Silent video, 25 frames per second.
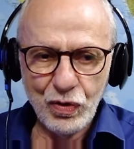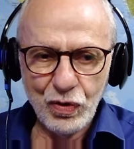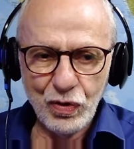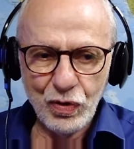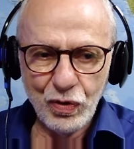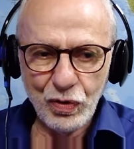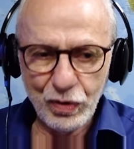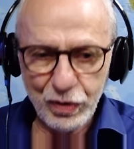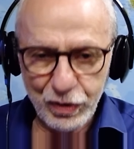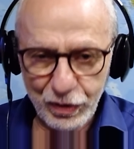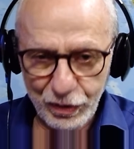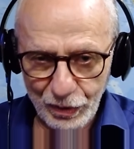
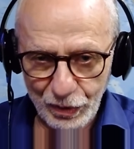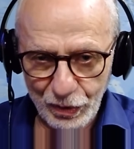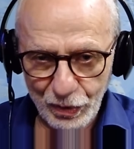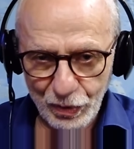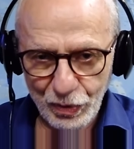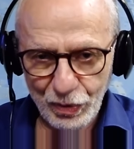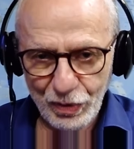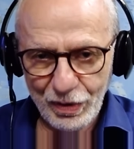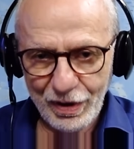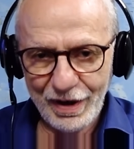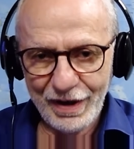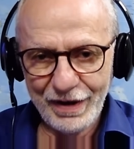
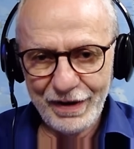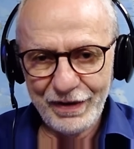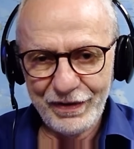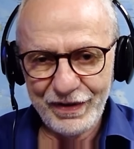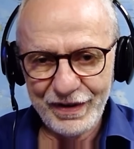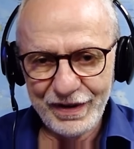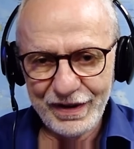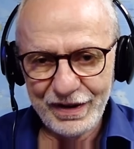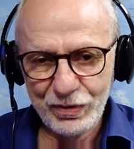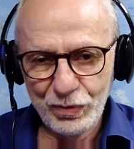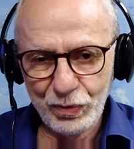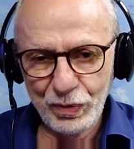Although I
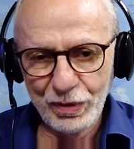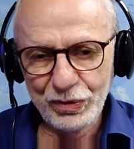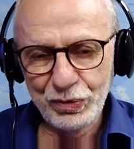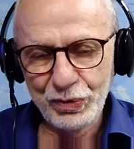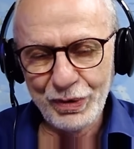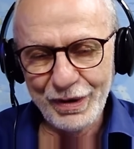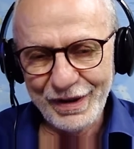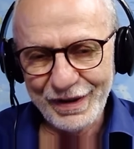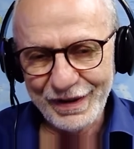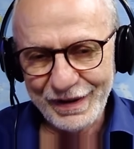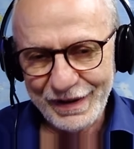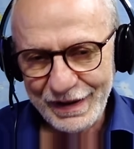think what we
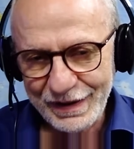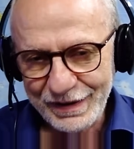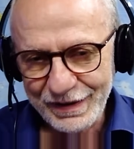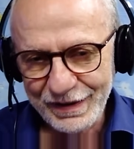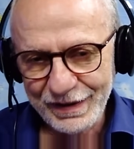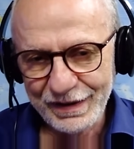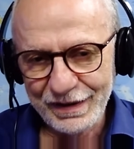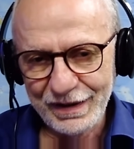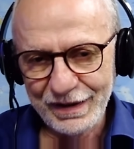are getting